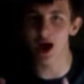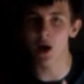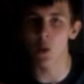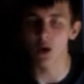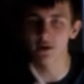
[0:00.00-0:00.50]

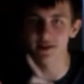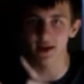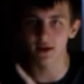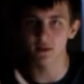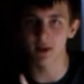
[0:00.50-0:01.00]
how 1
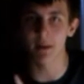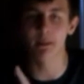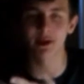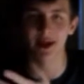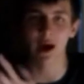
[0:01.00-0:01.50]
second might
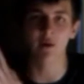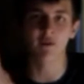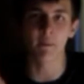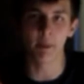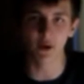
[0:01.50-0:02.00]
play out
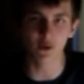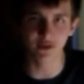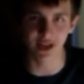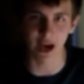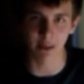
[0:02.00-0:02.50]
for
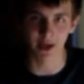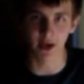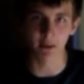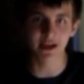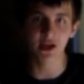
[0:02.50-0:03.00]
Bill's
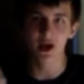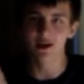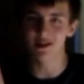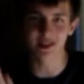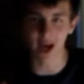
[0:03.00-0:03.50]
timeline. I mean,
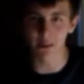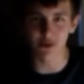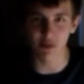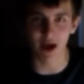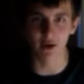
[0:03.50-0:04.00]
the time
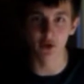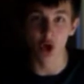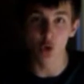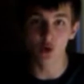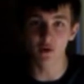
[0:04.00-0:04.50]
span
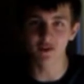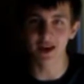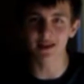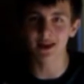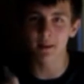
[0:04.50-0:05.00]
would have
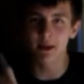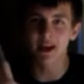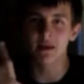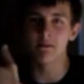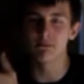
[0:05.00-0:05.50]
taken like
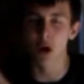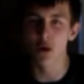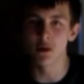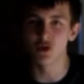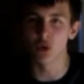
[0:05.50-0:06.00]
many
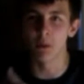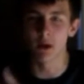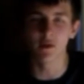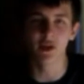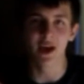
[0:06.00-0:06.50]
moments or
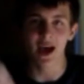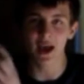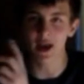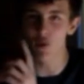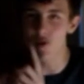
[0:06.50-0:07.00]
months.
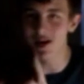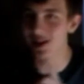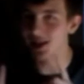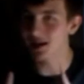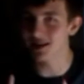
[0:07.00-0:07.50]
And I
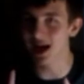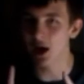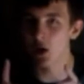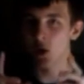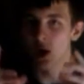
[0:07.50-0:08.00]
really liked
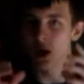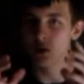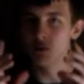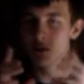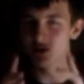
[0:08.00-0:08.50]
how
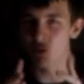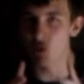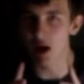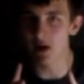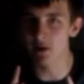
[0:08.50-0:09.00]
Mr.
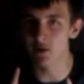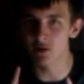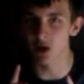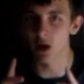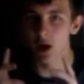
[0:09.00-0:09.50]

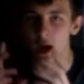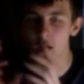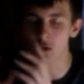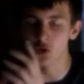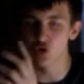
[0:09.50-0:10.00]
Razor
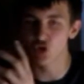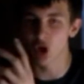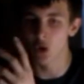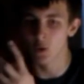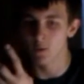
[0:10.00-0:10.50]
and
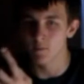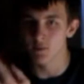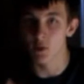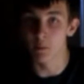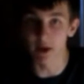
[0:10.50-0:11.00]
also
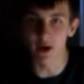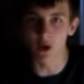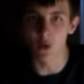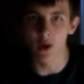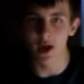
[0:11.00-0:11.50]

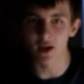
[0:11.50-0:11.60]
Bill